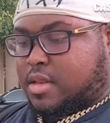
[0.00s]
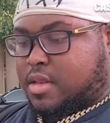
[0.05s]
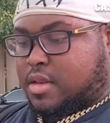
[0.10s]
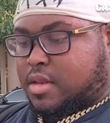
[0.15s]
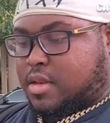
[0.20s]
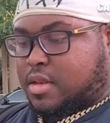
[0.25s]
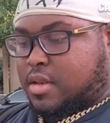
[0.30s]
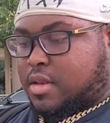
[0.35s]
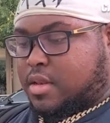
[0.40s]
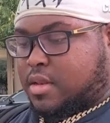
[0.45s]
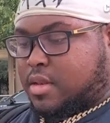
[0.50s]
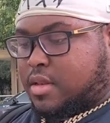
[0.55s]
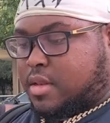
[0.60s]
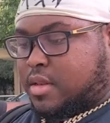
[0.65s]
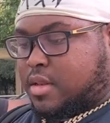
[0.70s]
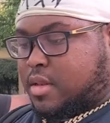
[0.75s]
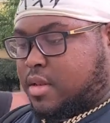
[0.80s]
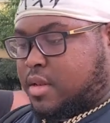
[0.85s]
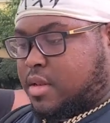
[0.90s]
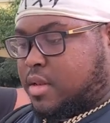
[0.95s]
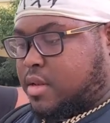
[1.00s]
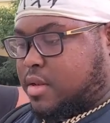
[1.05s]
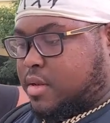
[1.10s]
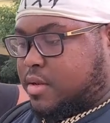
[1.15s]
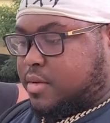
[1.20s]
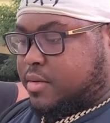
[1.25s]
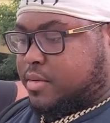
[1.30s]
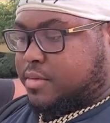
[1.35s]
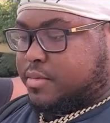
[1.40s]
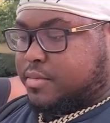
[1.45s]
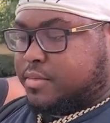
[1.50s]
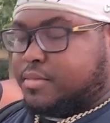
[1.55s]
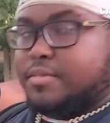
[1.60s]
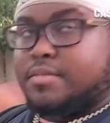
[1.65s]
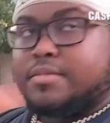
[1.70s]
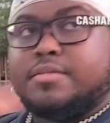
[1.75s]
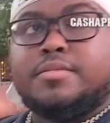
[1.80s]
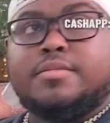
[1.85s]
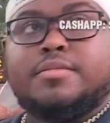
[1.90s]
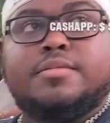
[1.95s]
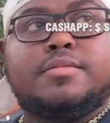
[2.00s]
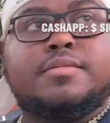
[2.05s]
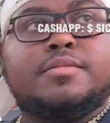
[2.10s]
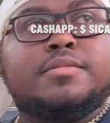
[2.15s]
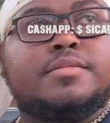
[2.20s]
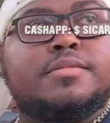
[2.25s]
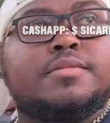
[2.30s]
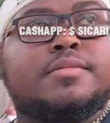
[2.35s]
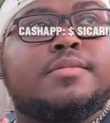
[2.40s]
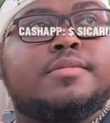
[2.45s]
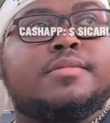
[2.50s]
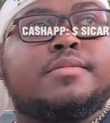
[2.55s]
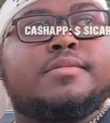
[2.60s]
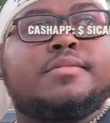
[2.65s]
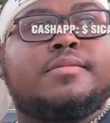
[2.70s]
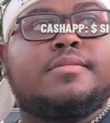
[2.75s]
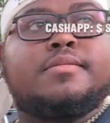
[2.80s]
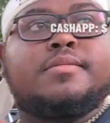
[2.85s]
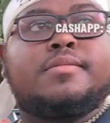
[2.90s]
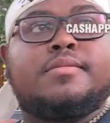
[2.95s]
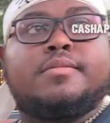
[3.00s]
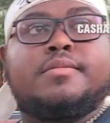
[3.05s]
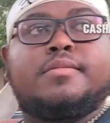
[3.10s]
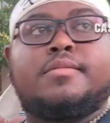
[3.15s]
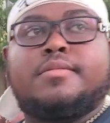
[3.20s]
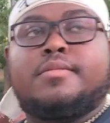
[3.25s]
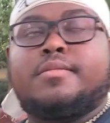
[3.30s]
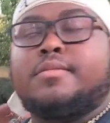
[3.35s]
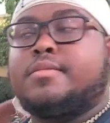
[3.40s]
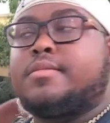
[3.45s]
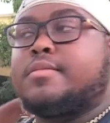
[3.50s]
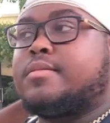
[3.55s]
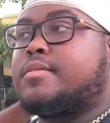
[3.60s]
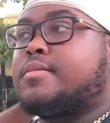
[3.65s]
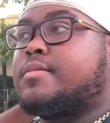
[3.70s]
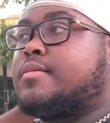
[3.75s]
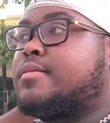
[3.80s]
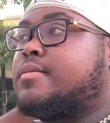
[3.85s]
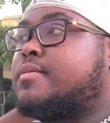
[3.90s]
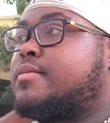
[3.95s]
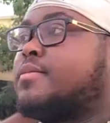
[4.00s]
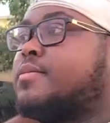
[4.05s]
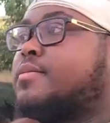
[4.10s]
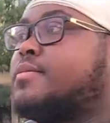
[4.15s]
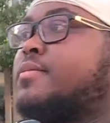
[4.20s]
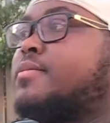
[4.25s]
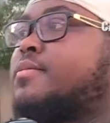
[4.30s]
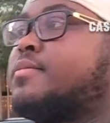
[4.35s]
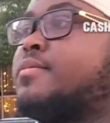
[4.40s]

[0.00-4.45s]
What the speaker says: (silent)